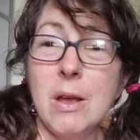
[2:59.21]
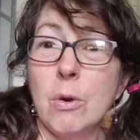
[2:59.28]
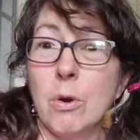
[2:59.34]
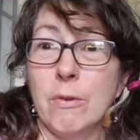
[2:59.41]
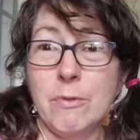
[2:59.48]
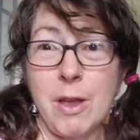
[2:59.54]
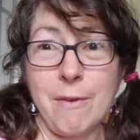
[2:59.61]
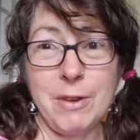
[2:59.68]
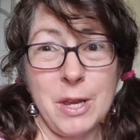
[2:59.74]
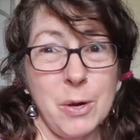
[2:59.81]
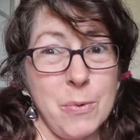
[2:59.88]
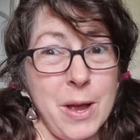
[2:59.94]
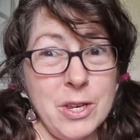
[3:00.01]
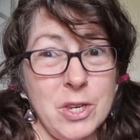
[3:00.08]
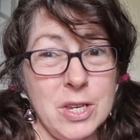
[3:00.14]
or if you have any
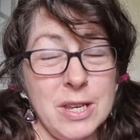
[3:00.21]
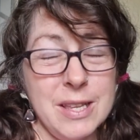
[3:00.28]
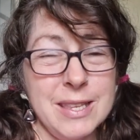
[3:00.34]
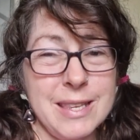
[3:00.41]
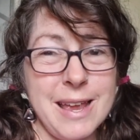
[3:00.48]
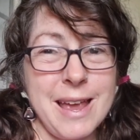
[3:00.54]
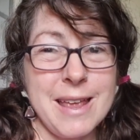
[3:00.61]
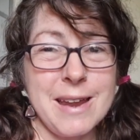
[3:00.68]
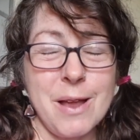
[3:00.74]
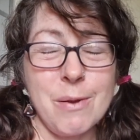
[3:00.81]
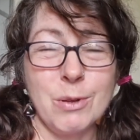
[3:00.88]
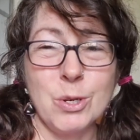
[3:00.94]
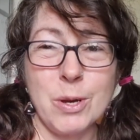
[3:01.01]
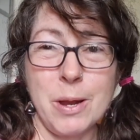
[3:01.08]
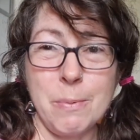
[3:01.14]
questions, and I
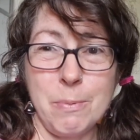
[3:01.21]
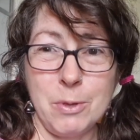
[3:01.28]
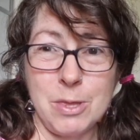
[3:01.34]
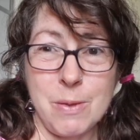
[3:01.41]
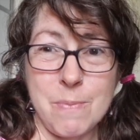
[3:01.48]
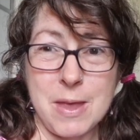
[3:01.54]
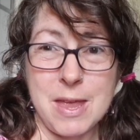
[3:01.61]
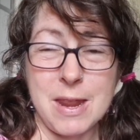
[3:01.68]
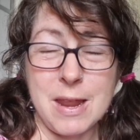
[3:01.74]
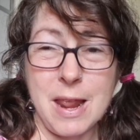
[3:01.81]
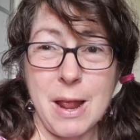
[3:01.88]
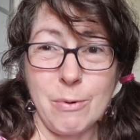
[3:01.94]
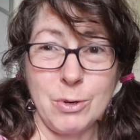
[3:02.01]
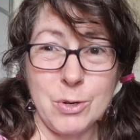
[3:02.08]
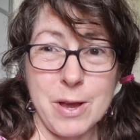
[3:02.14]
will try to put them in and I will